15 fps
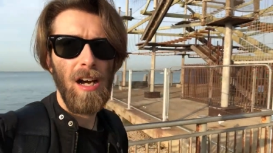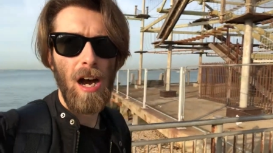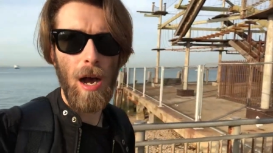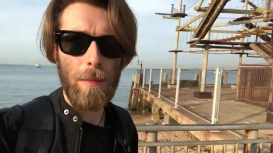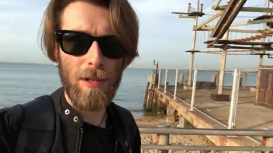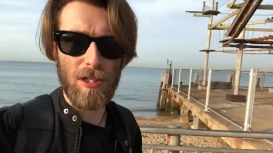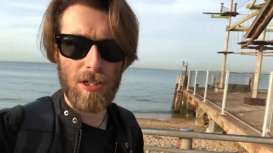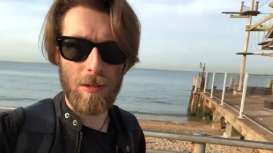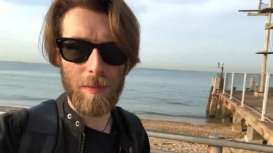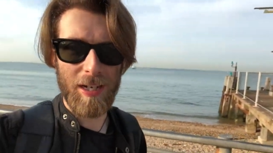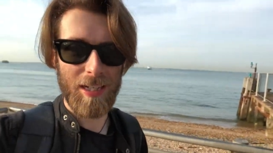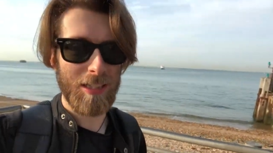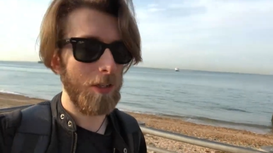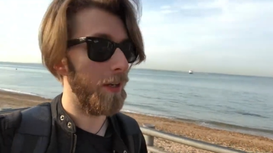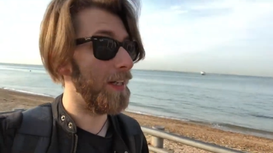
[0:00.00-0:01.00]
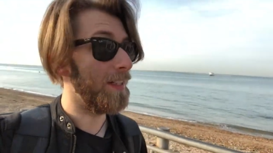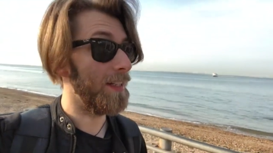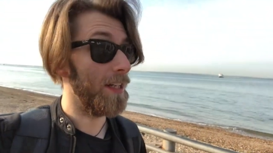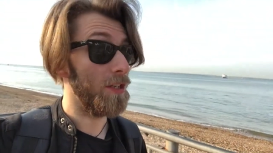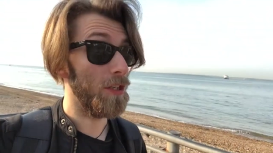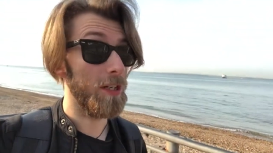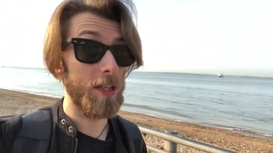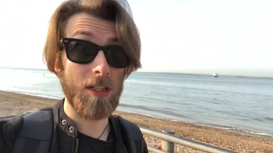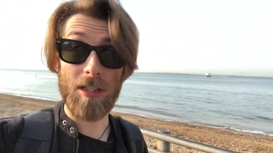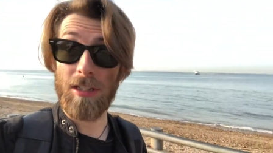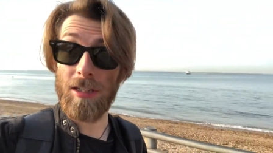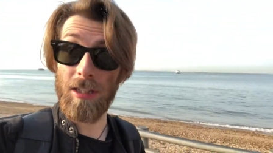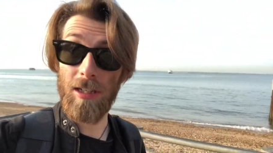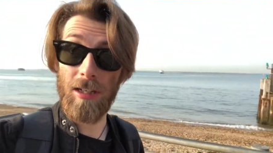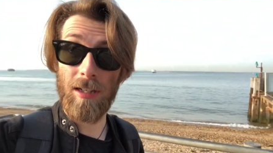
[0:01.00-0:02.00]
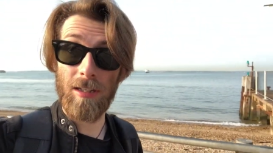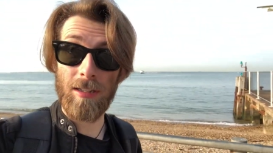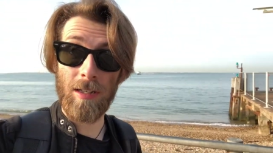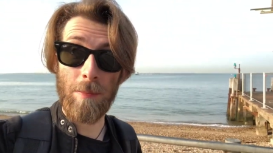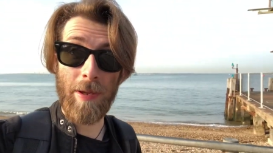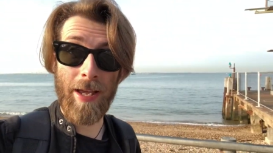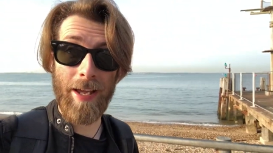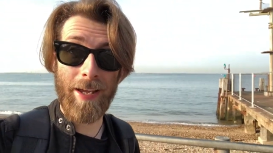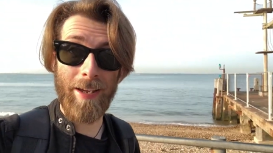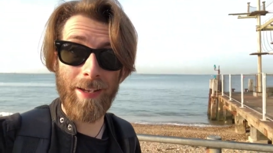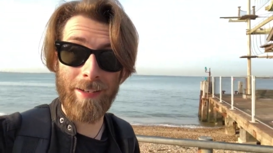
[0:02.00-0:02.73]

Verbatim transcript: I'm assuming it's not indigenous to the pier.